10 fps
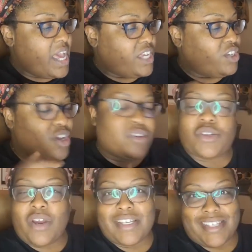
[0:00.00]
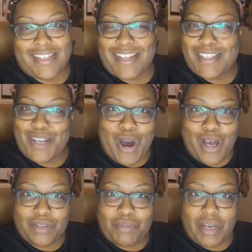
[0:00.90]
It's crazy because I tell
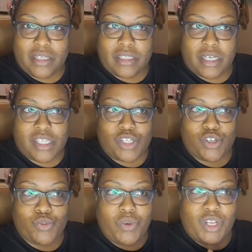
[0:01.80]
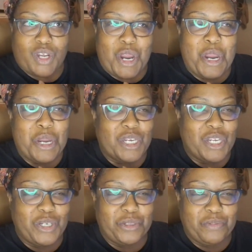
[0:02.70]
all of my adjusters when they're
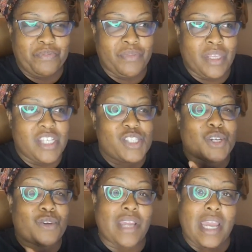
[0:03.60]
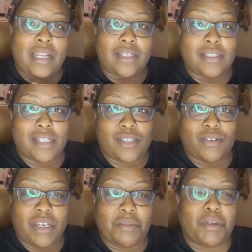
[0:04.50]
new to create an
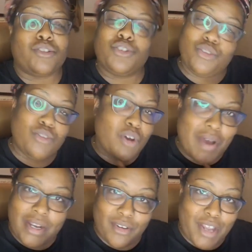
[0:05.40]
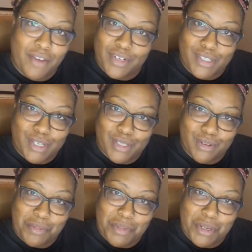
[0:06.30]
adjuster email. Do you know I don't have an
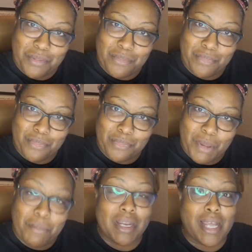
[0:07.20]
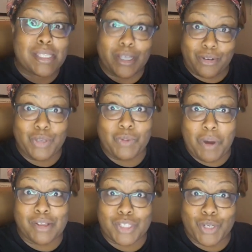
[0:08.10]
adjuster email? But I tell you
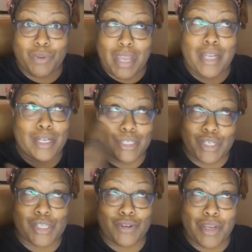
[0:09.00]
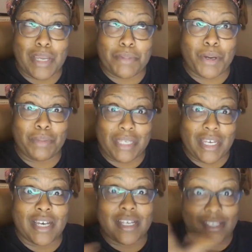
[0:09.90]
all to create an adjuster email
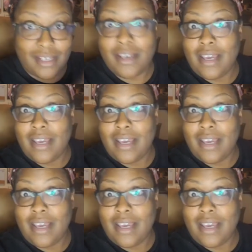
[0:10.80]
because